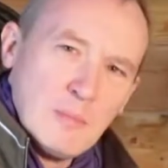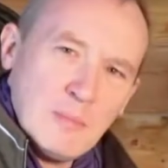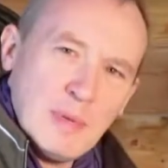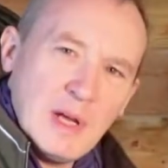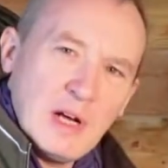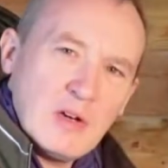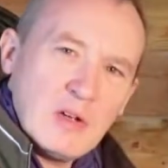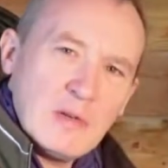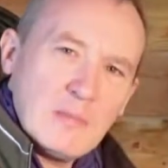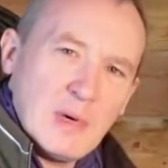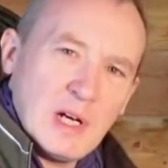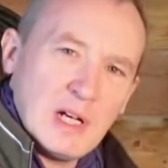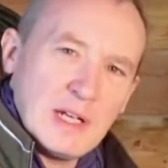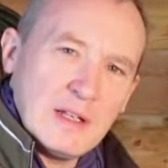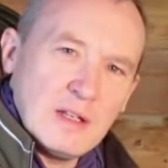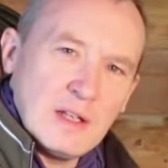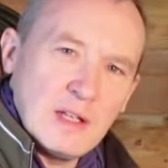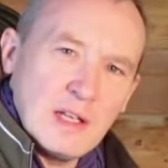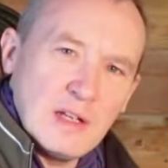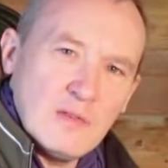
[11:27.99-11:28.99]
Bear in
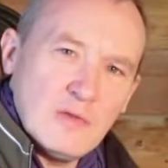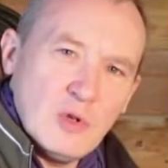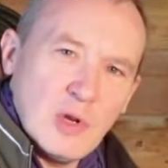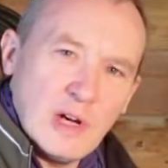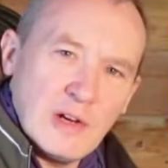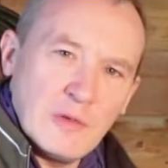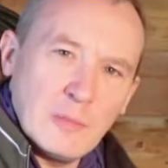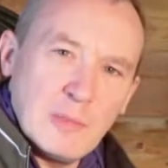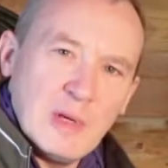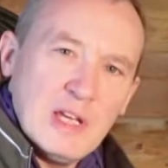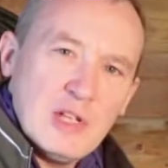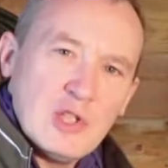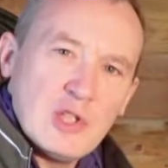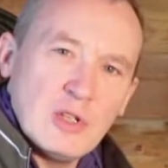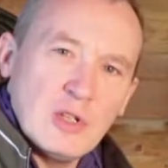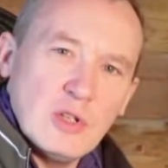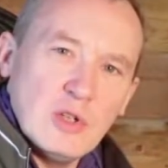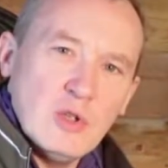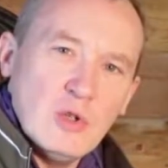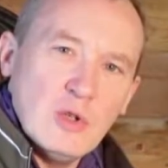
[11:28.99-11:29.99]
mind that if you have a
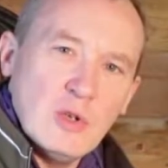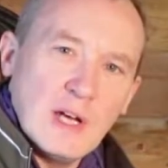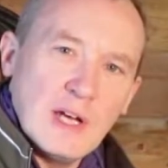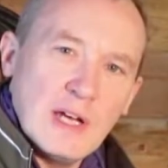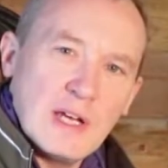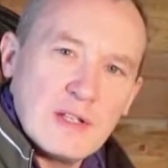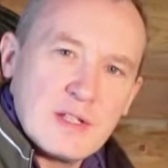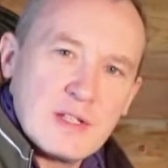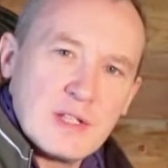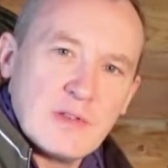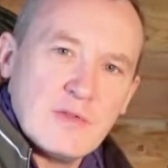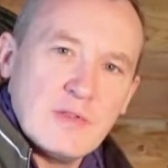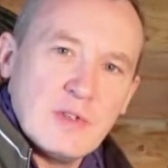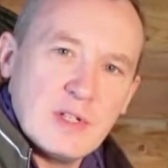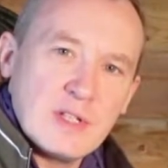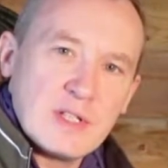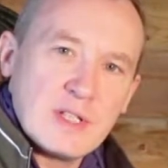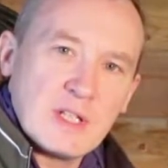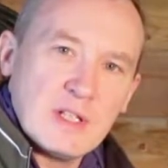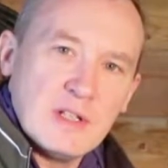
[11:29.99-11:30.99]
patient who has
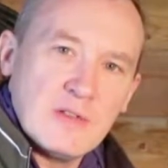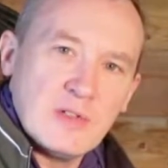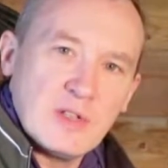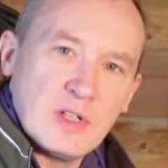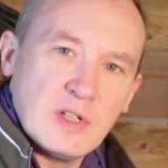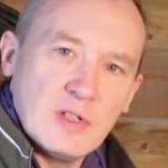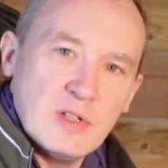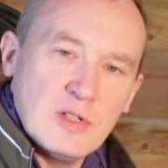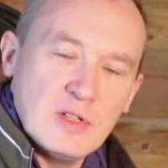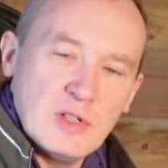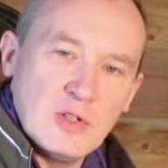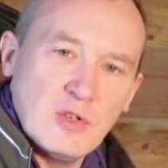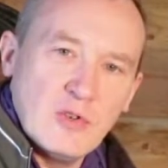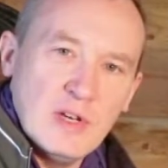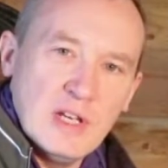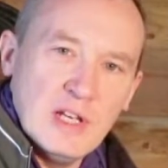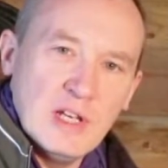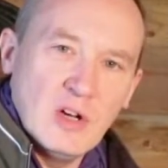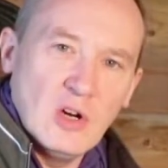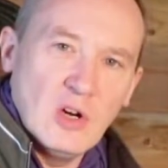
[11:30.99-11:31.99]
suffered a significant
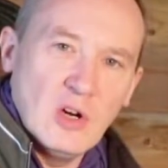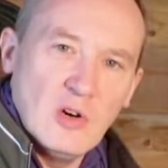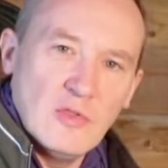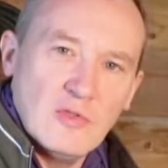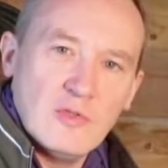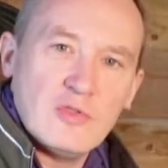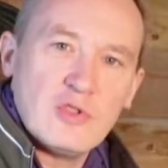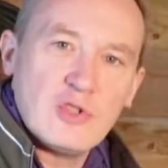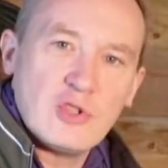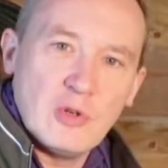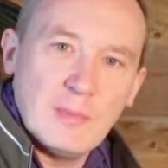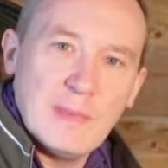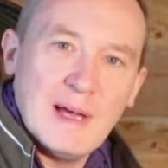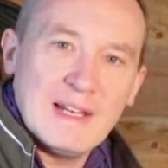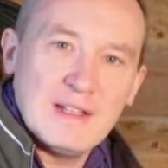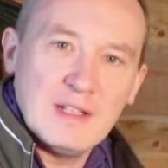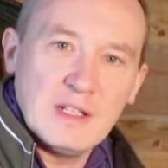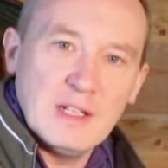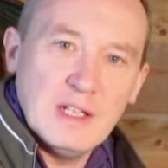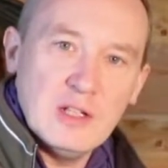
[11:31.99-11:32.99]
degree of
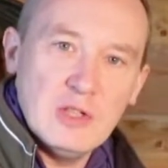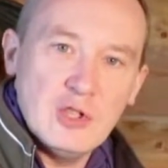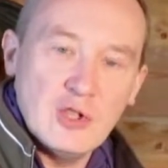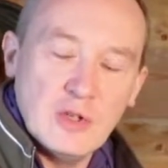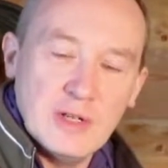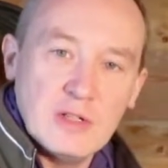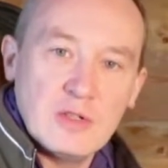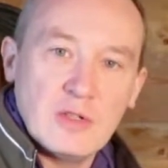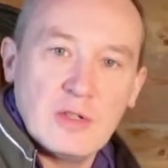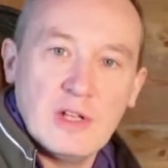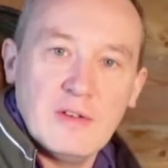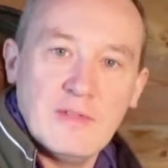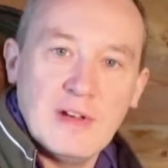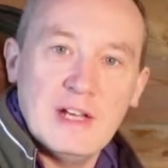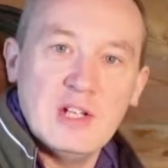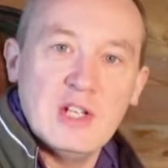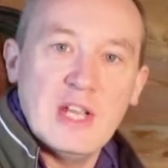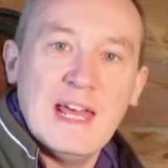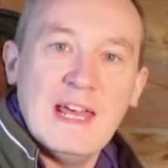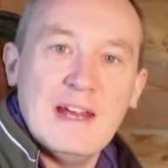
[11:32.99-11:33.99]
traumatic injury, so they've
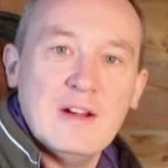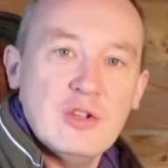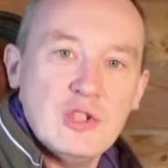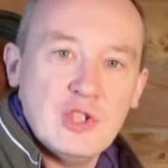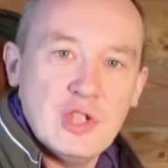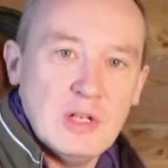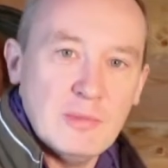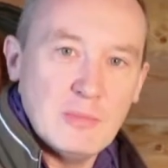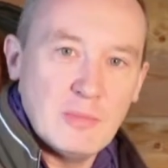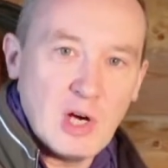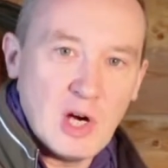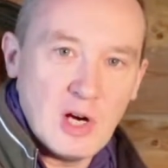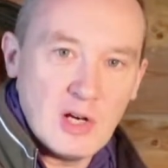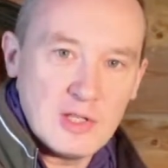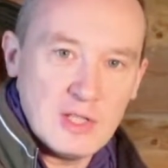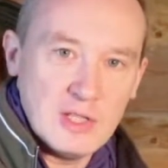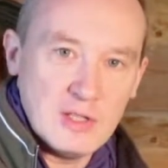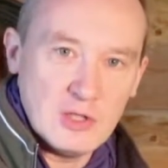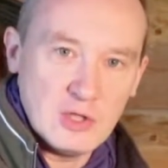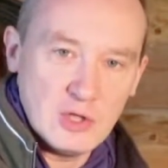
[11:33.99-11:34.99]
had energy
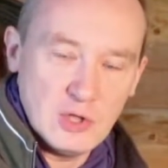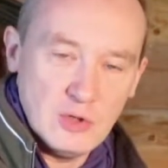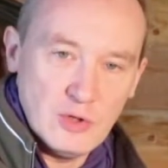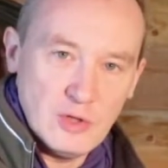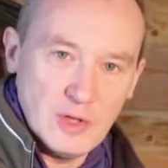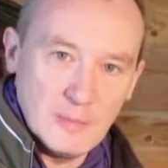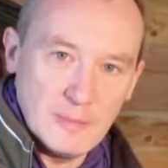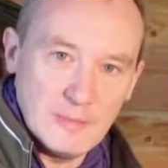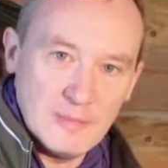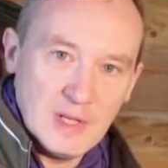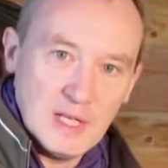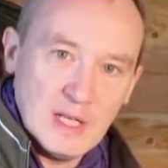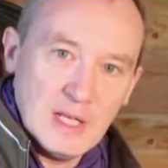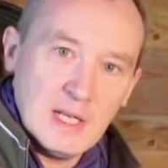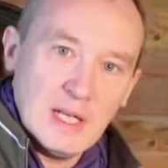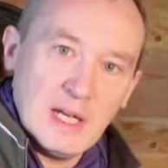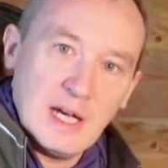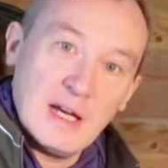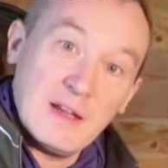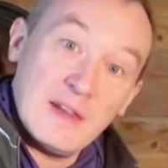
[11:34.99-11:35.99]
imparted to them,
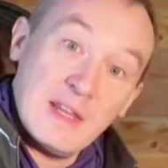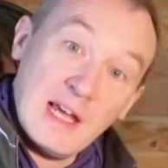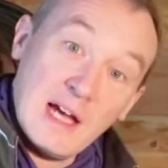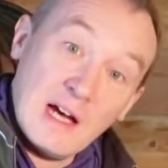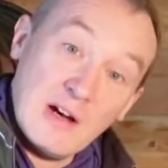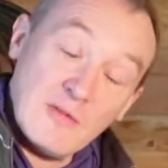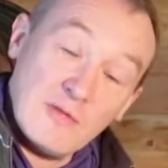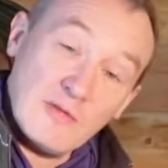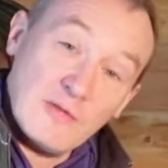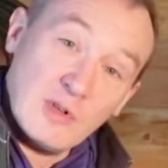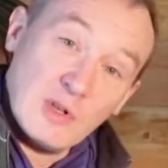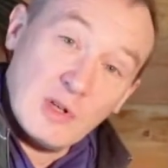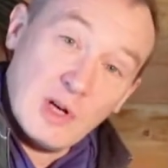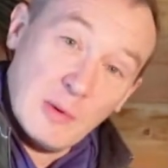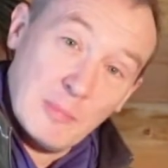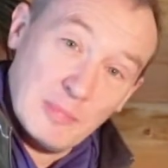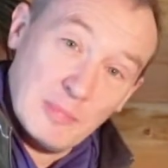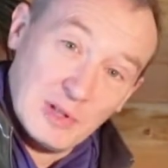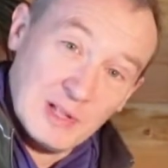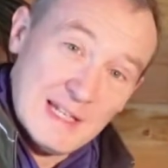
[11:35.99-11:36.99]
and they have
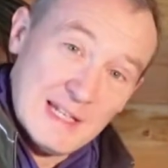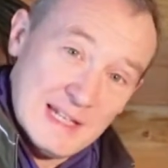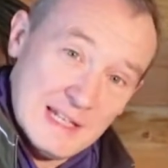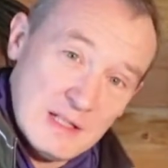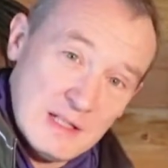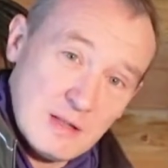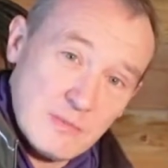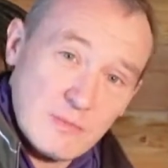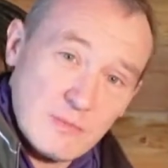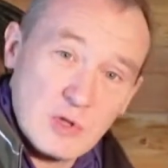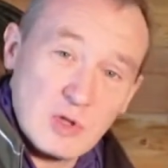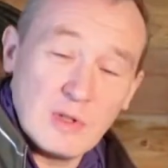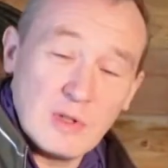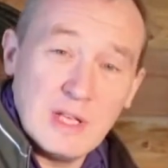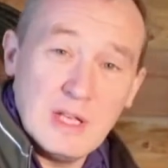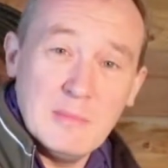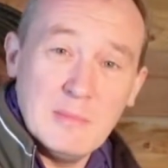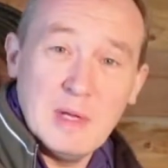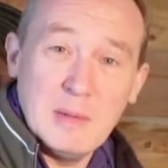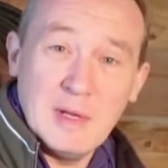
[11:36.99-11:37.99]
a bleed, so
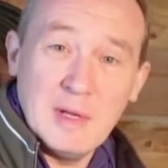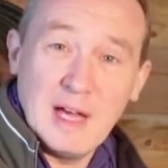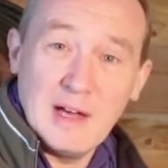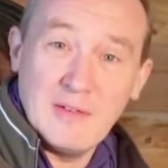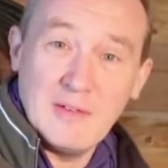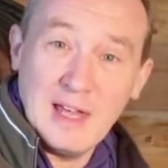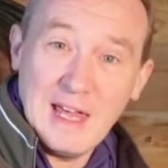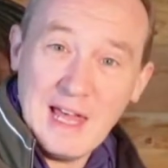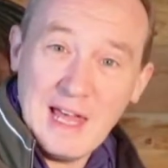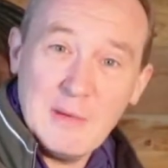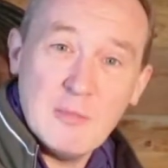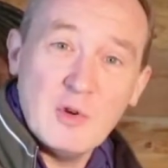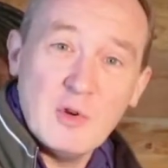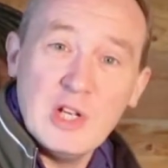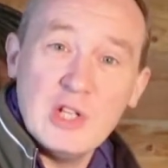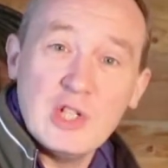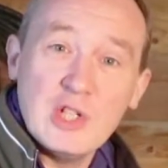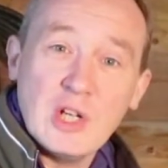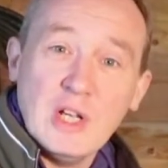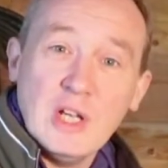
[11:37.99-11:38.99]
they maybe have a
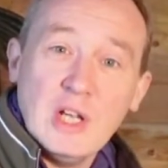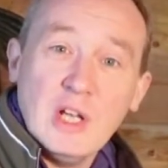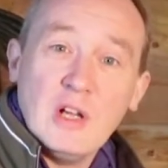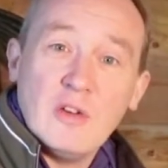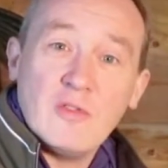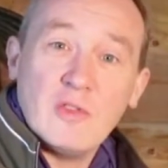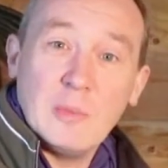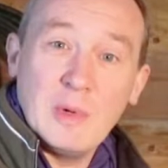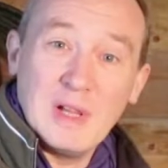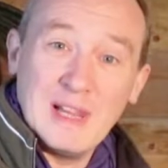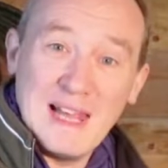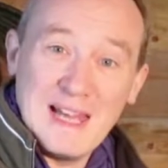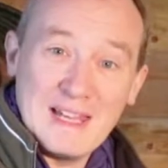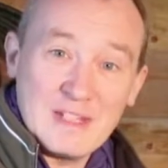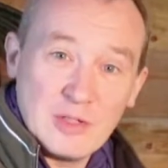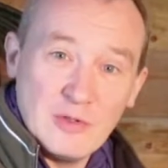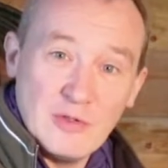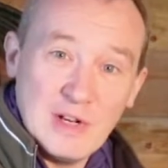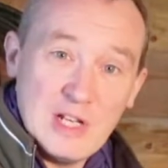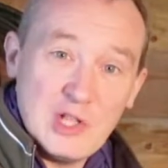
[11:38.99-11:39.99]
hemorrhage from a
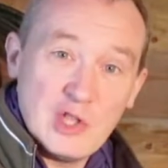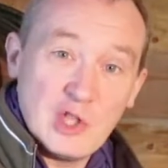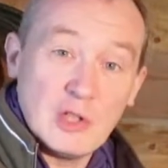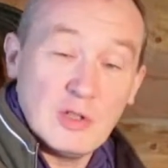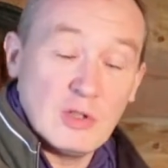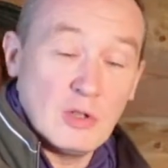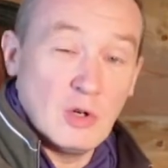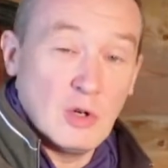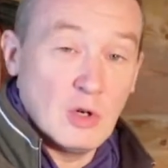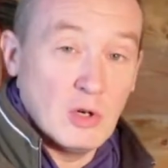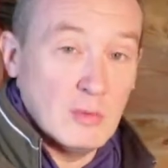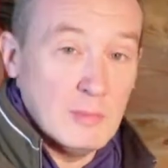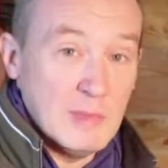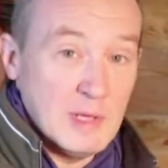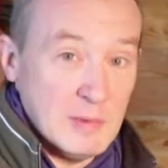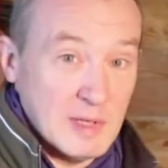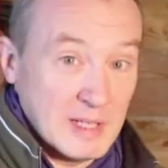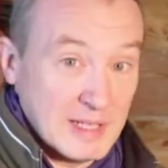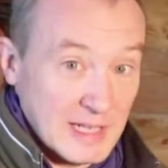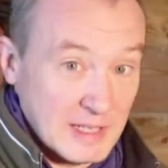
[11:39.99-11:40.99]
laceration or
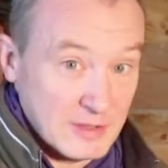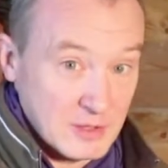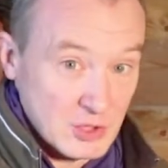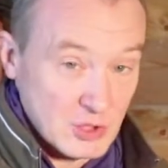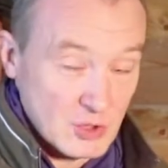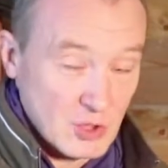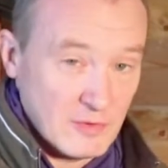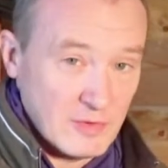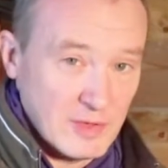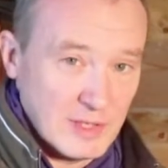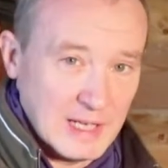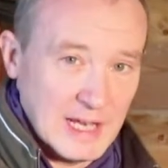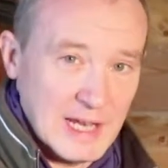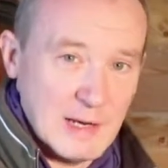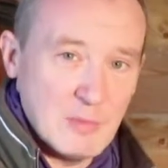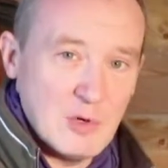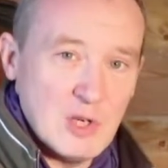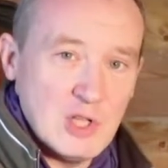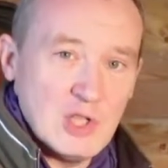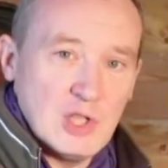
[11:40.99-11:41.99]
maybe a catastrophic
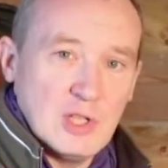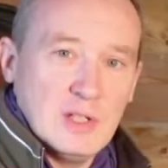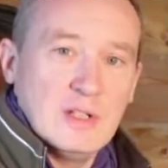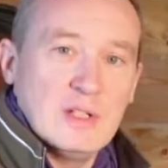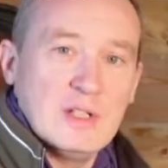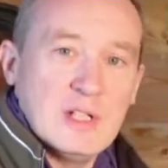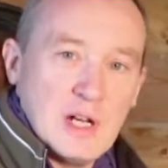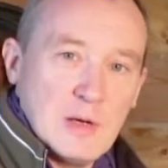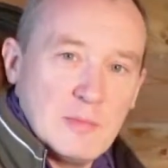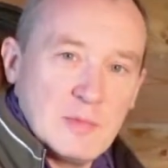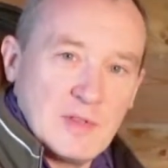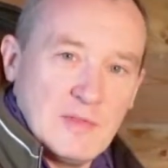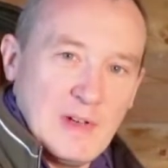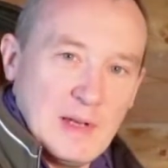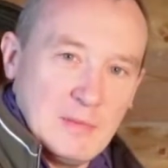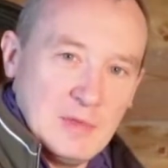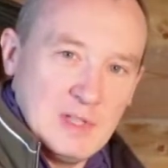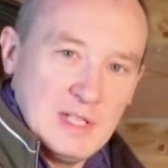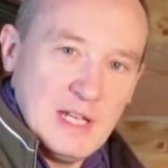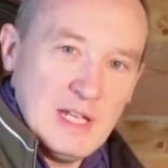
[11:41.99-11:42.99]
hemorrhage in the terms of
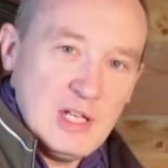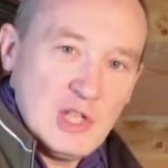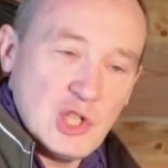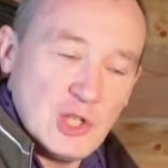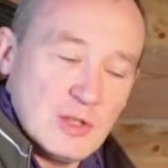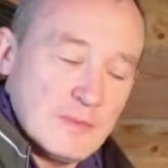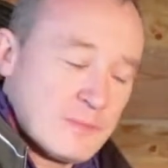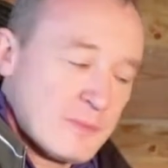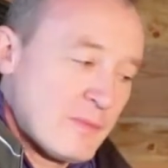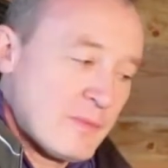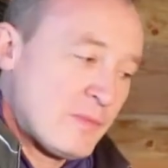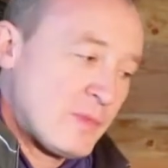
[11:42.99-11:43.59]
amputation,